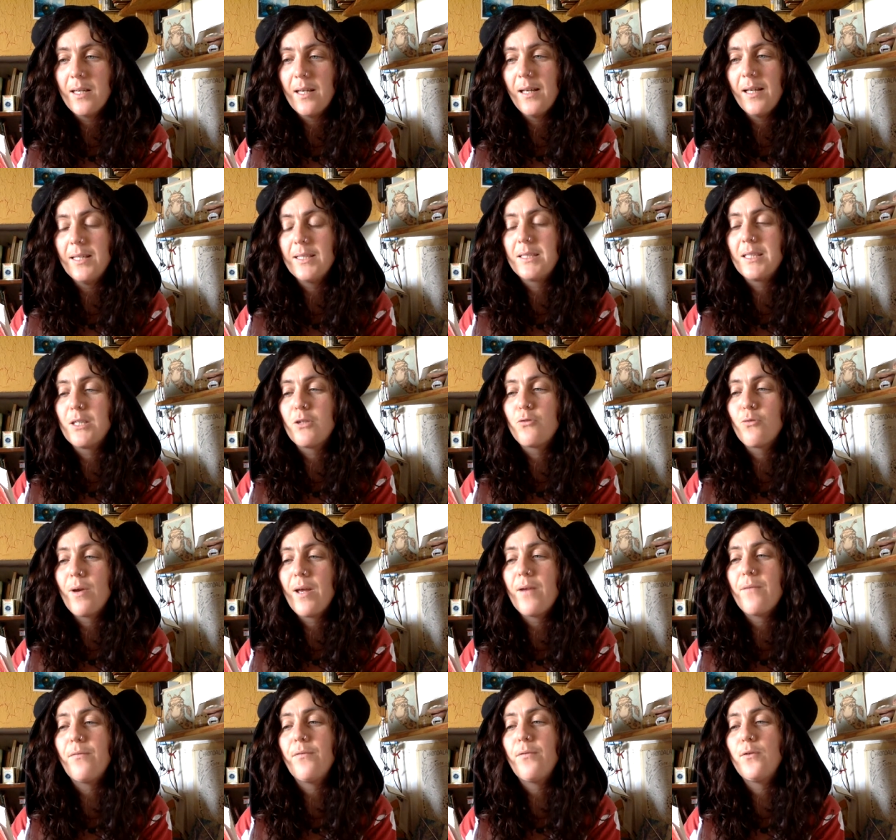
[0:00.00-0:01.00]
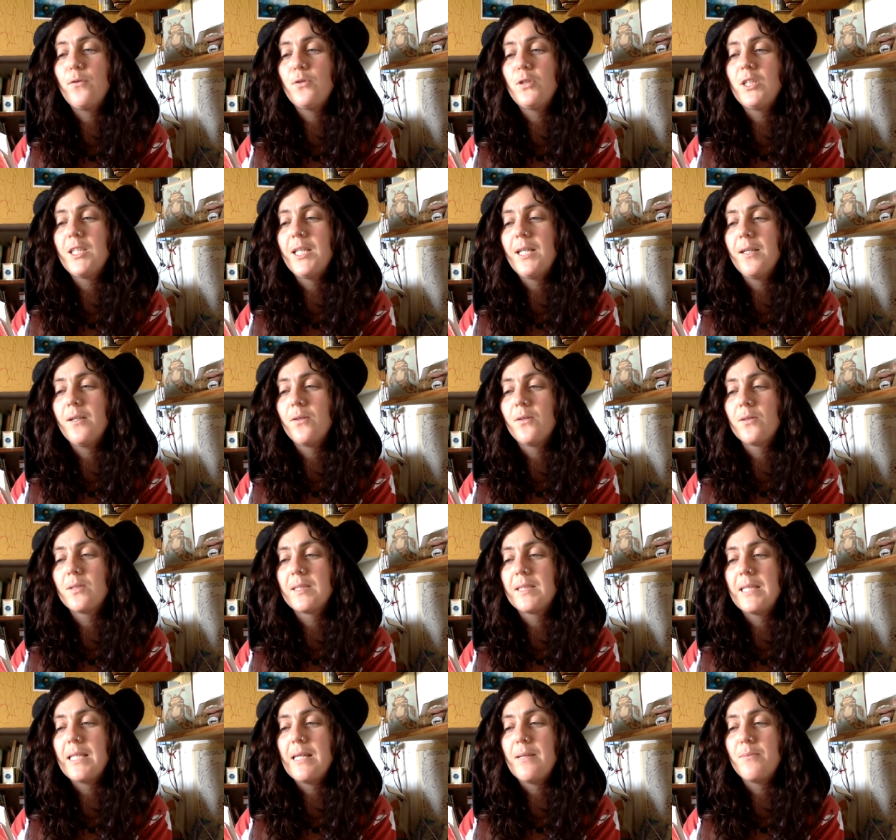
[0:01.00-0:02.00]
As the dreadful chill
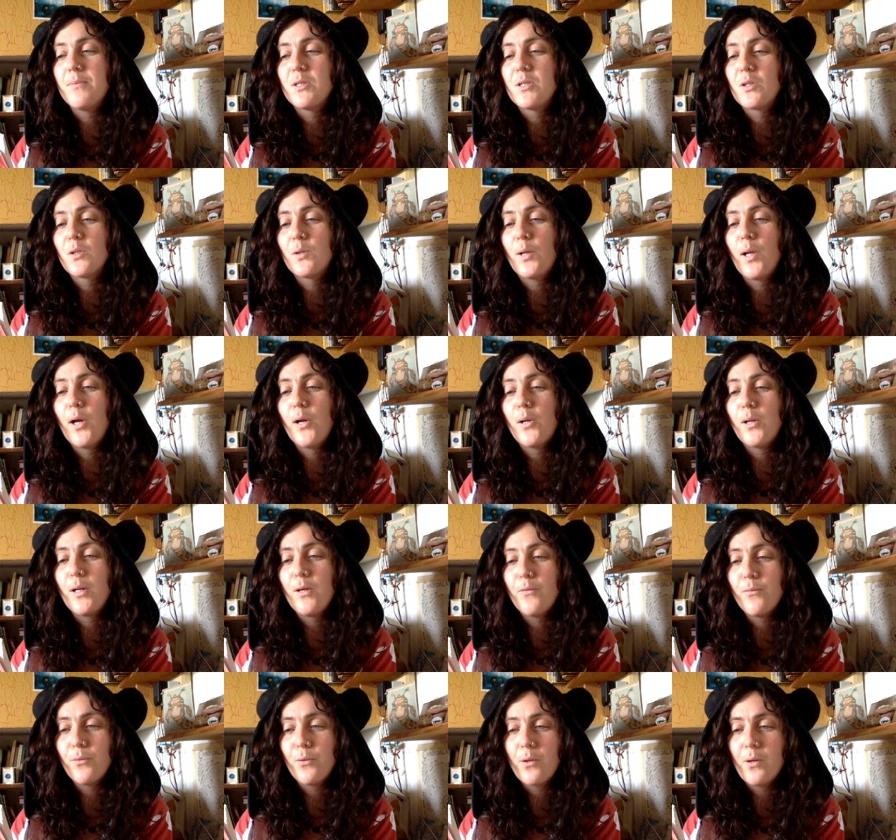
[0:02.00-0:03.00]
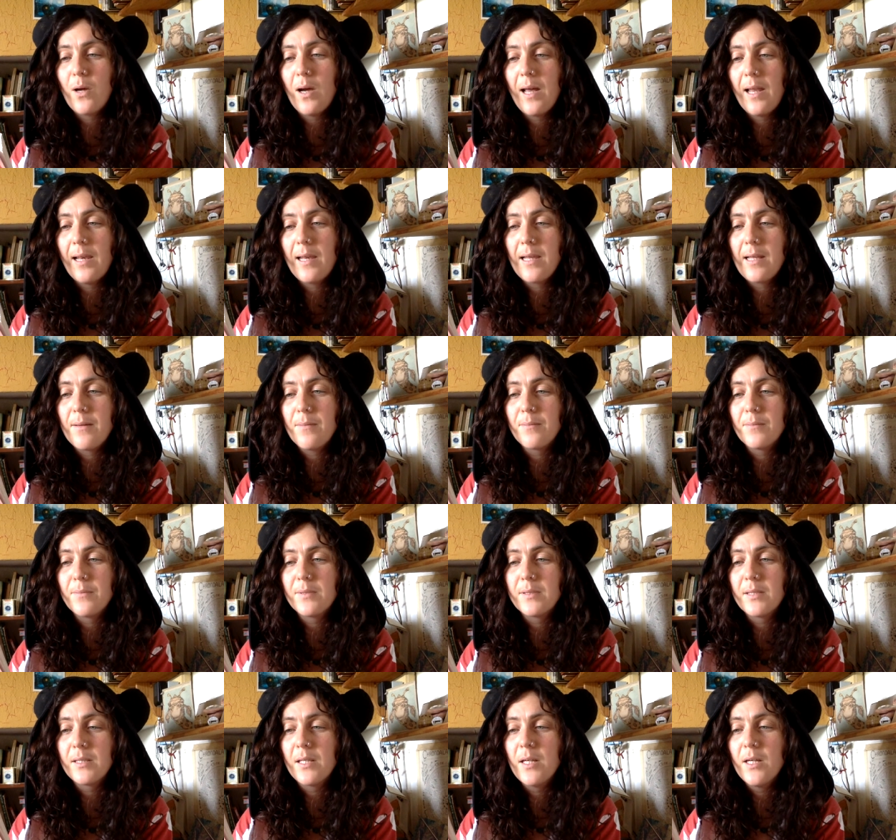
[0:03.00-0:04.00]
seeped slowly through her
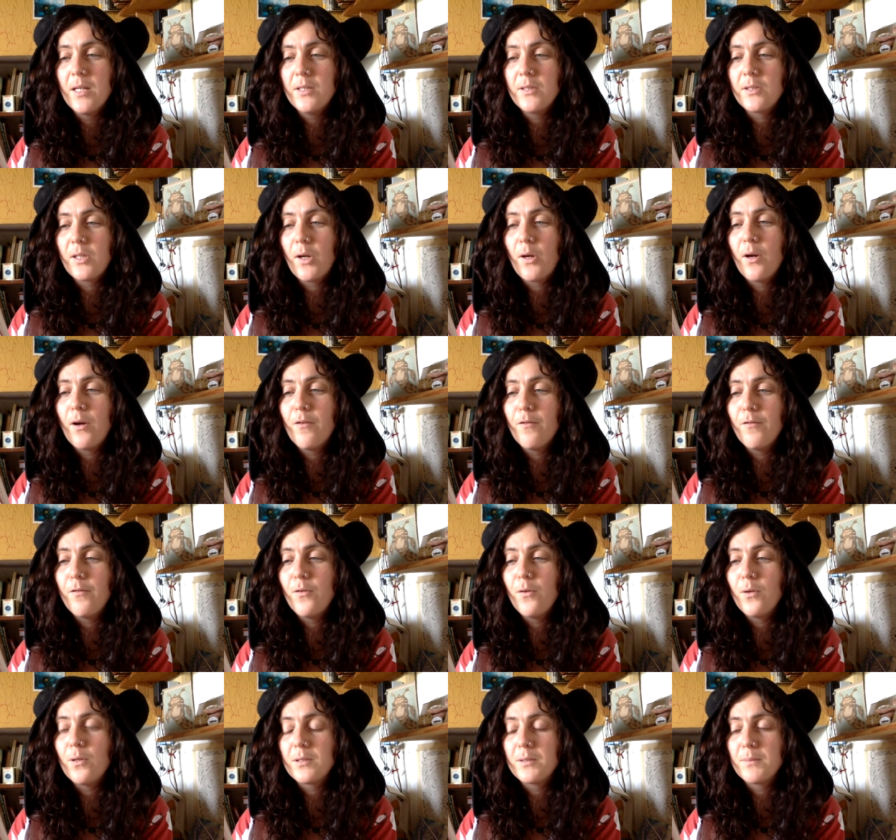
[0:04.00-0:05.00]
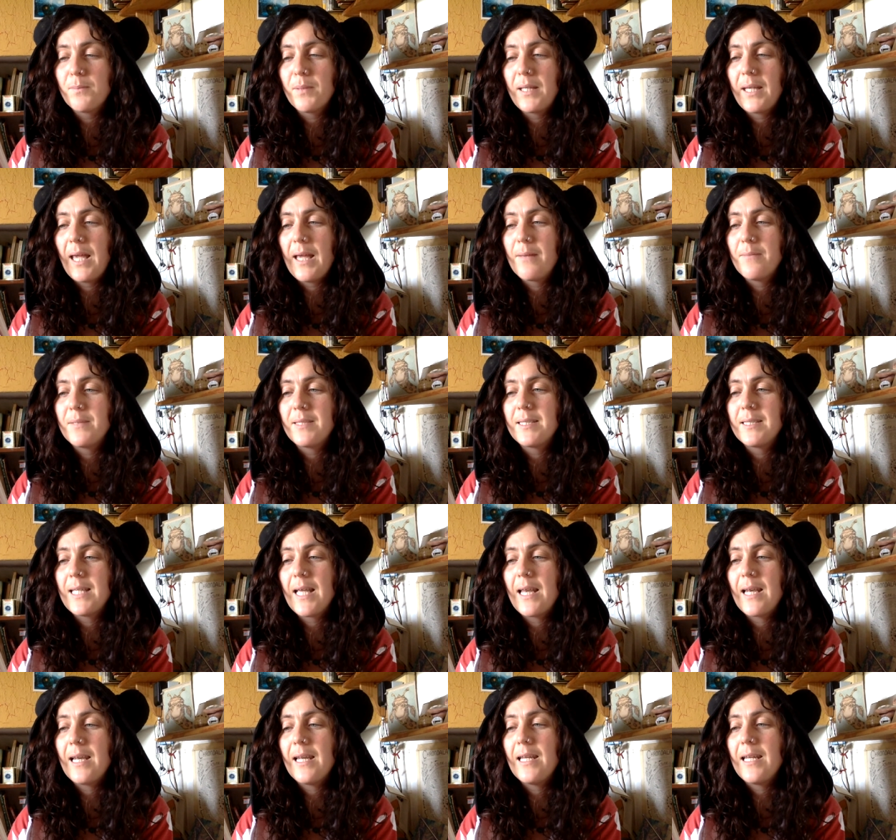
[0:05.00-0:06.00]
limbs, so her thoughts became
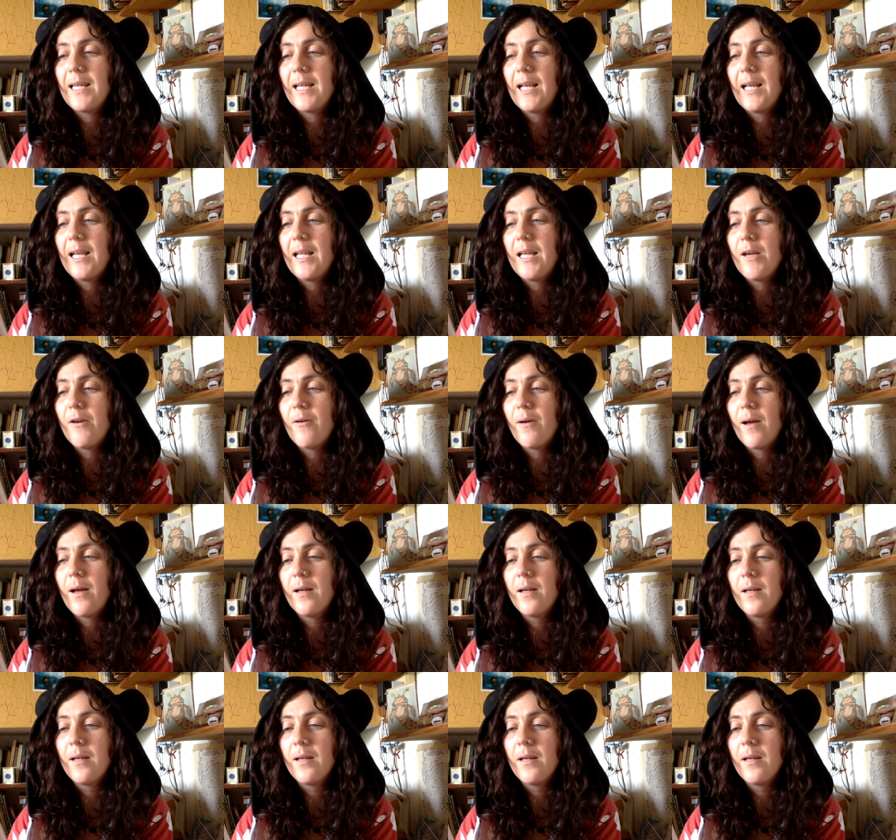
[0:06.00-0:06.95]
steadily clearer.